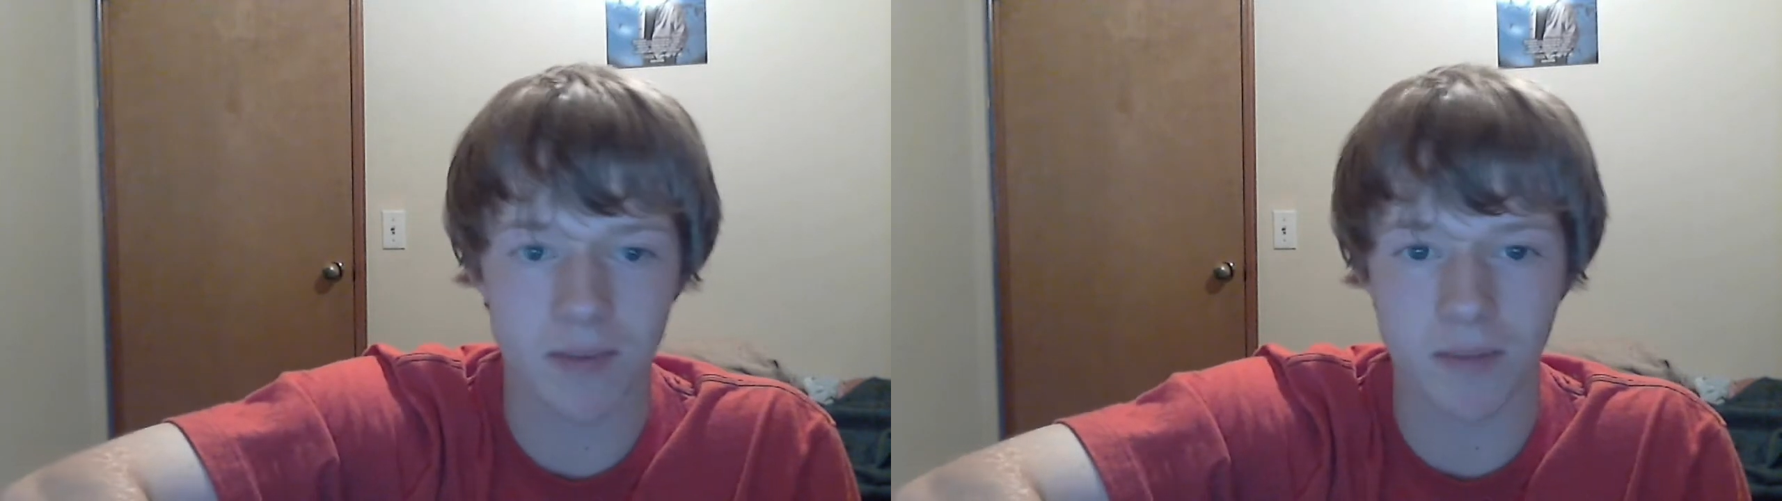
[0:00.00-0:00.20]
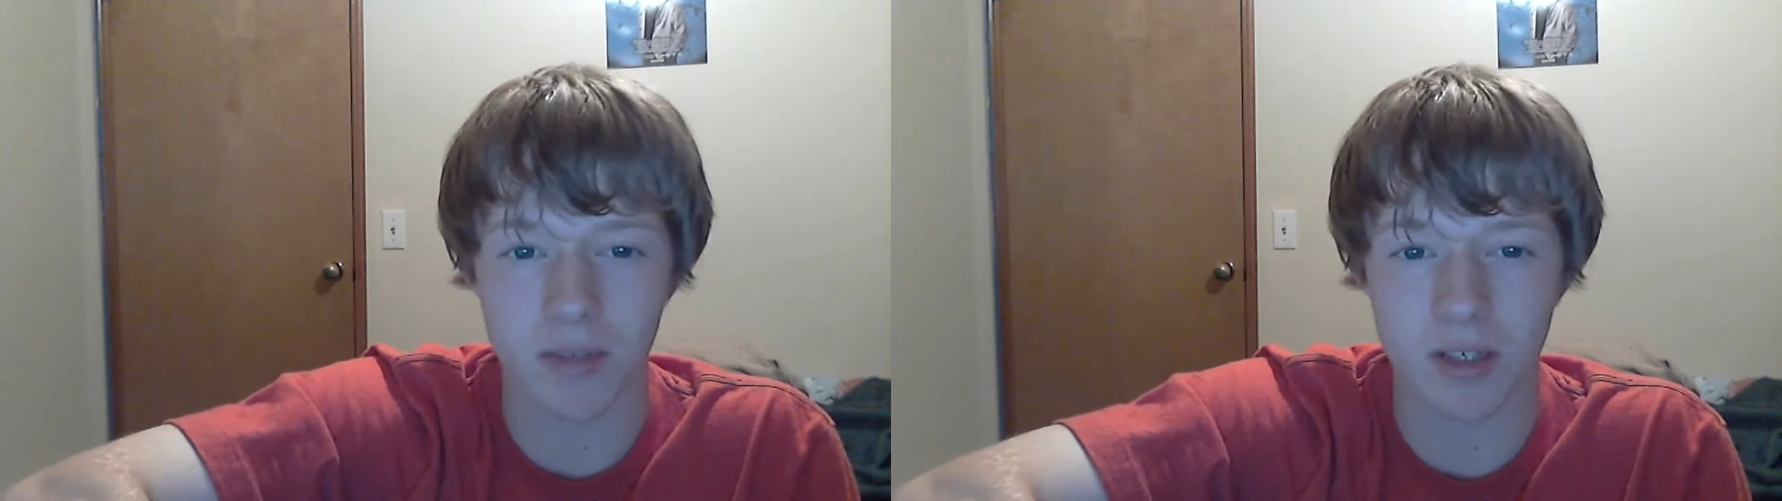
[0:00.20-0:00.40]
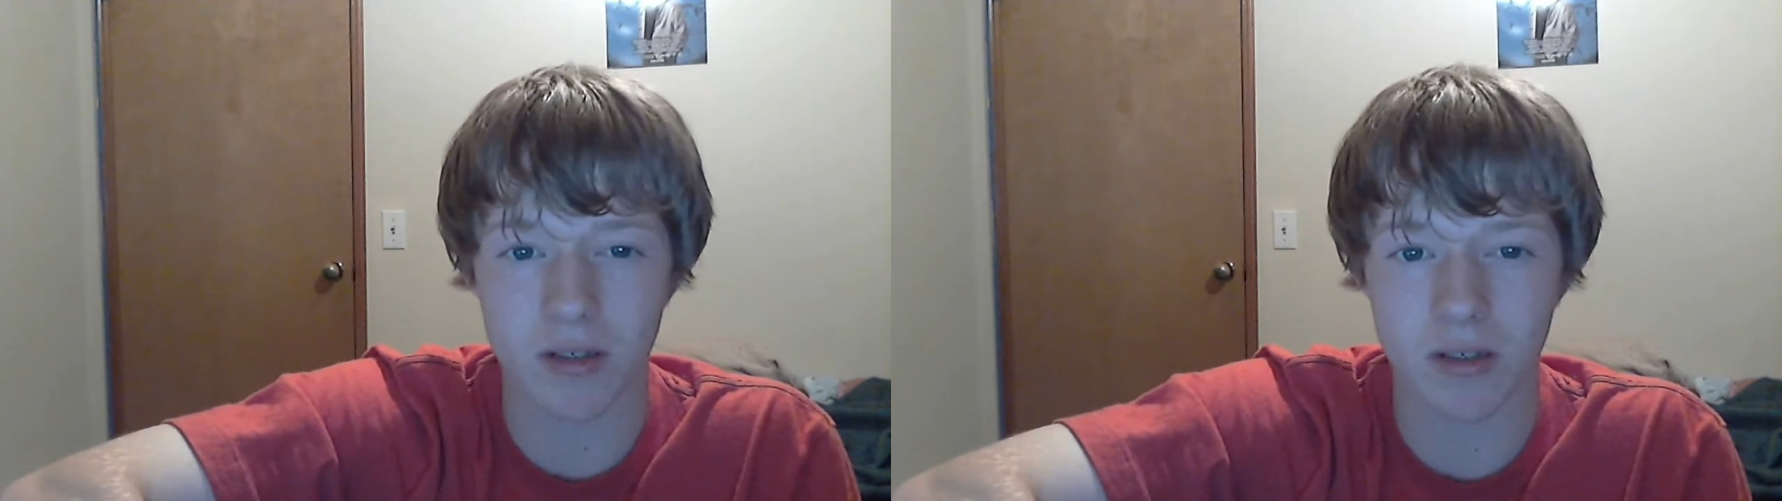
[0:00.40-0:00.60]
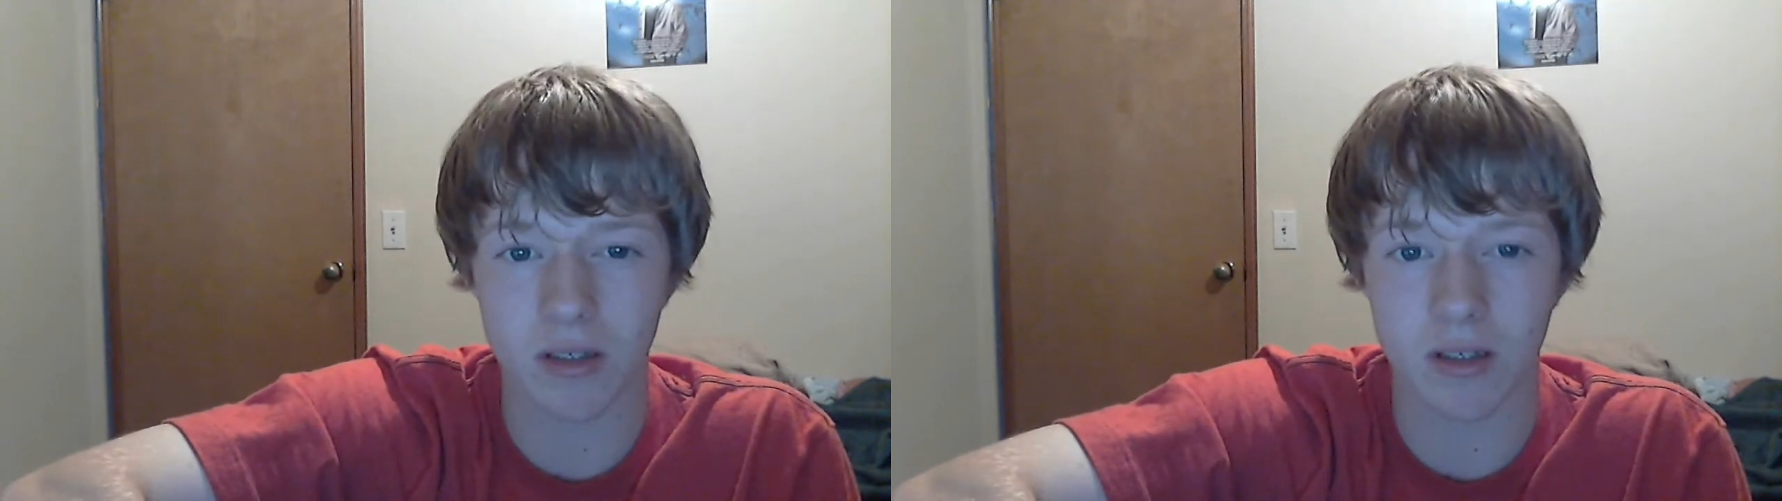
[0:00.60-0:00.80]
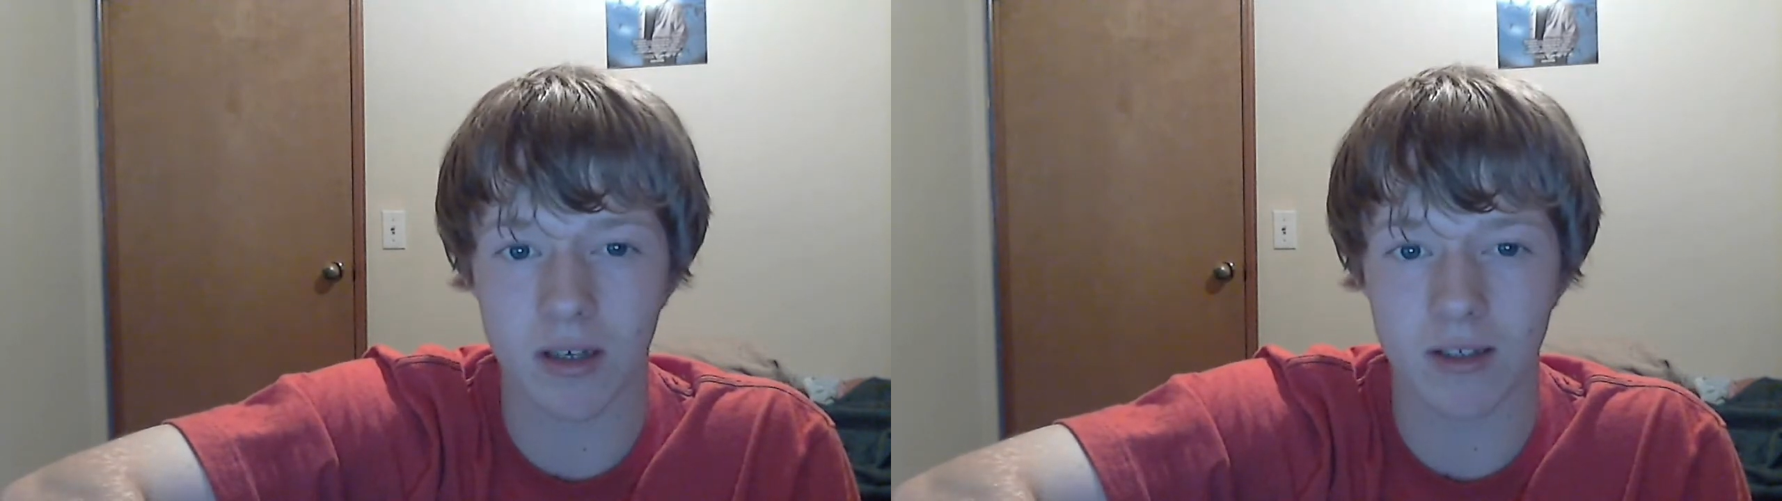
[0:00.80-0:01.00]
but be sure
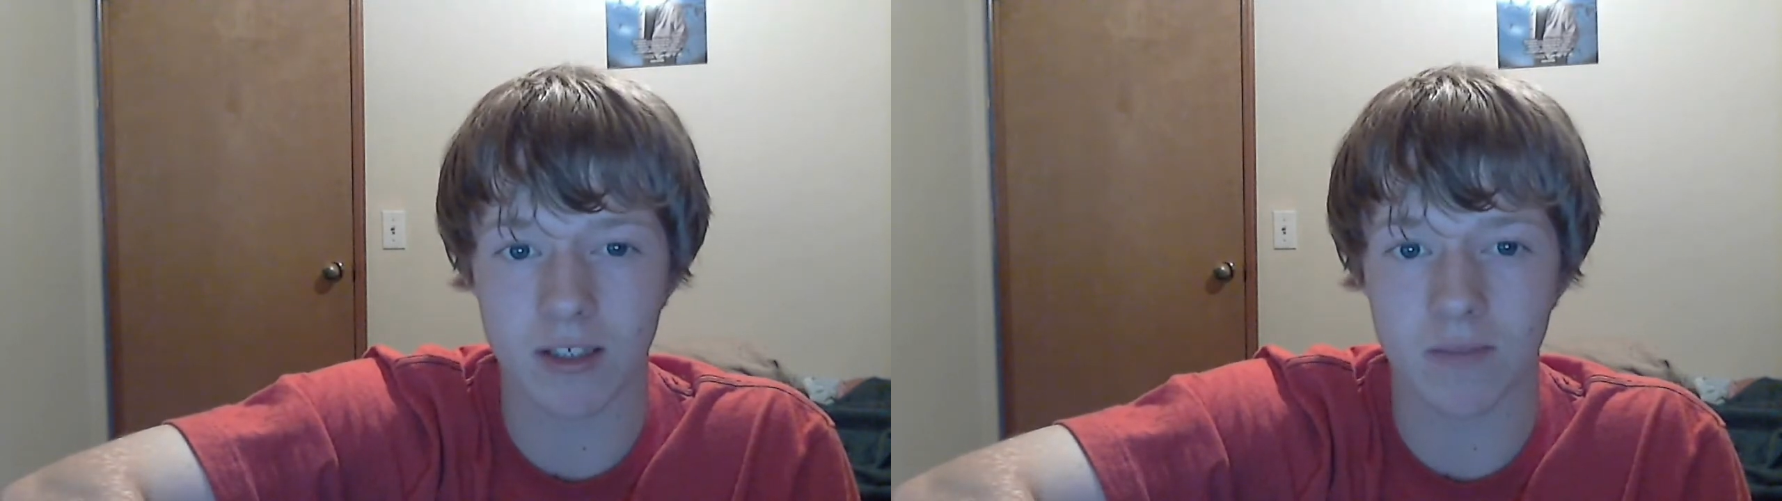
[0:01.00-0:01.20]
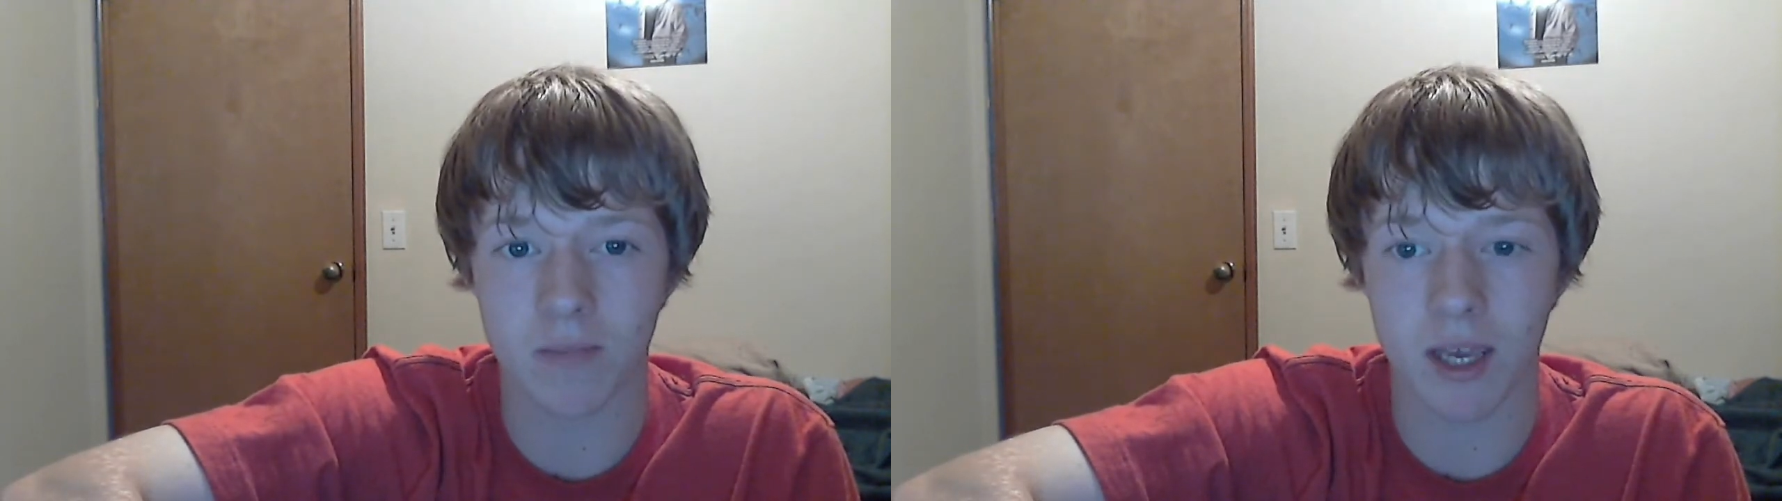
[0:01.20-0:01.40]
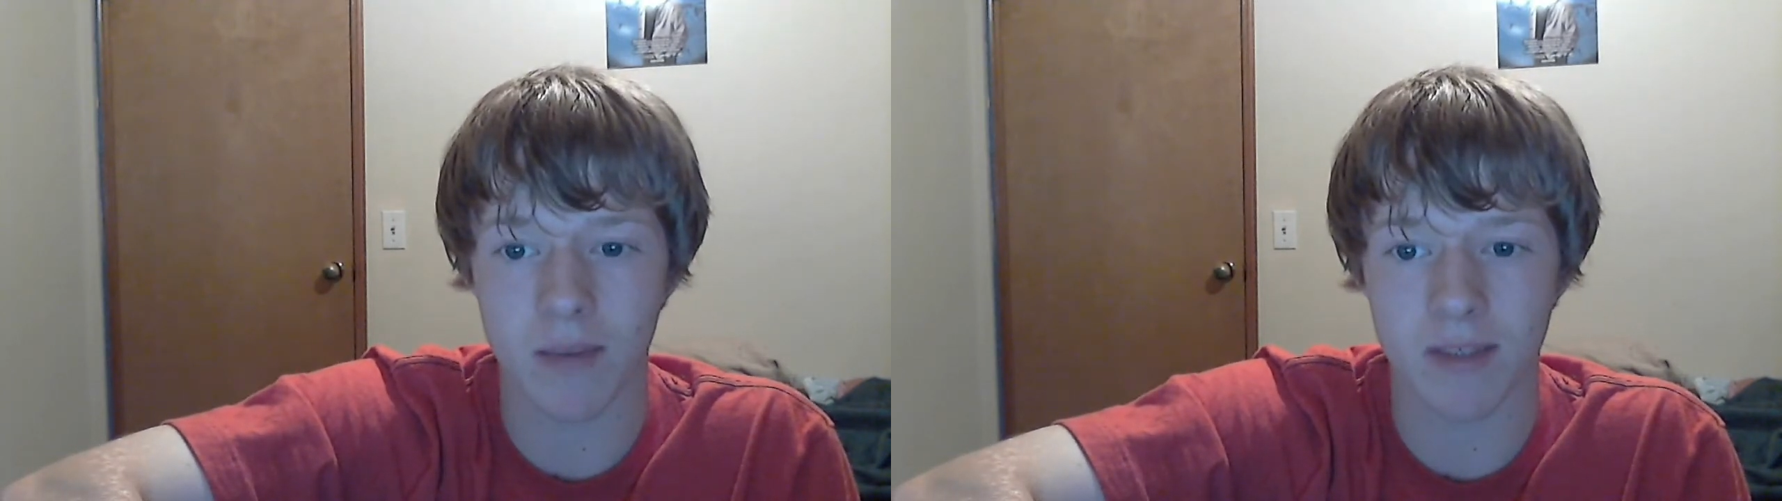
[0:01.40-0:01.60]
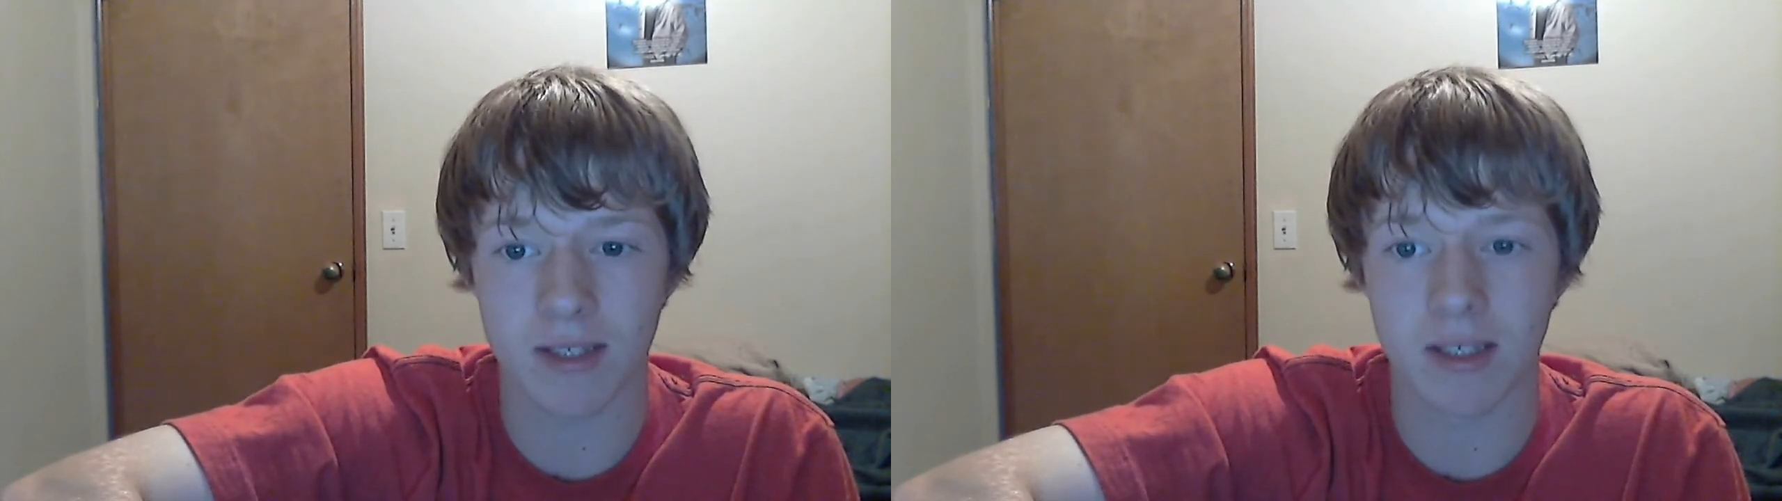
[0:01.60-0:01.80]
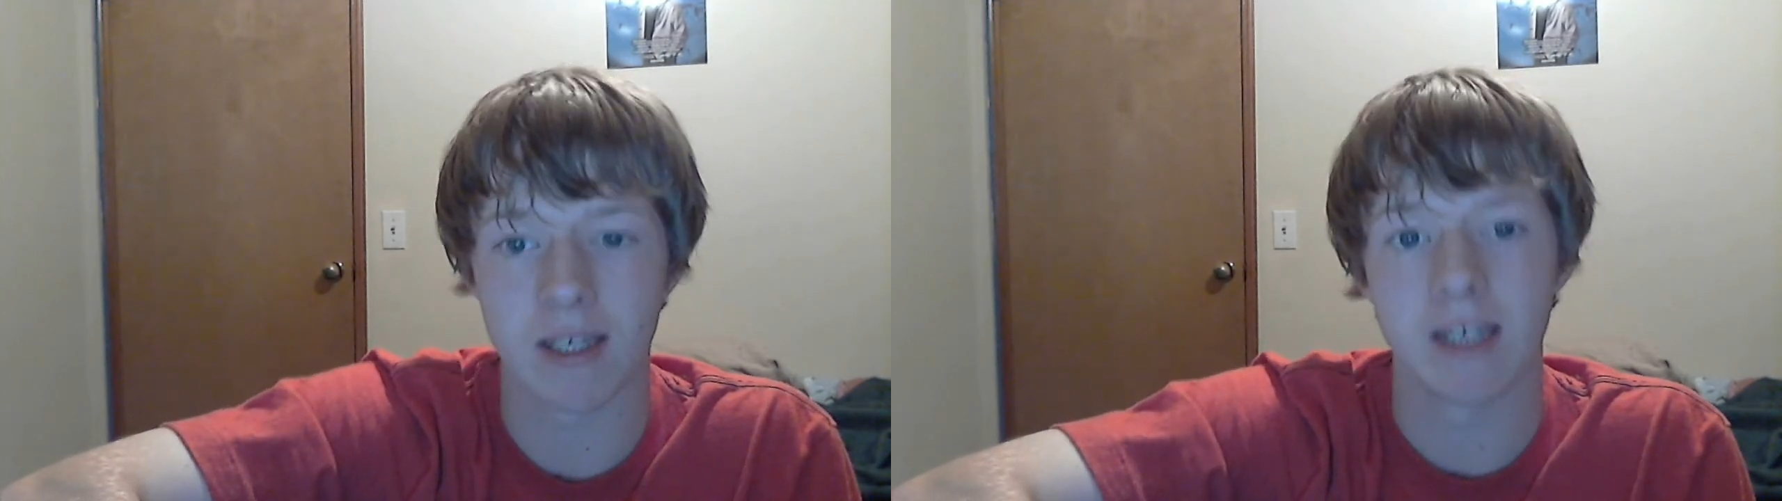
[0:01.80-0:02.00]
to not spam it.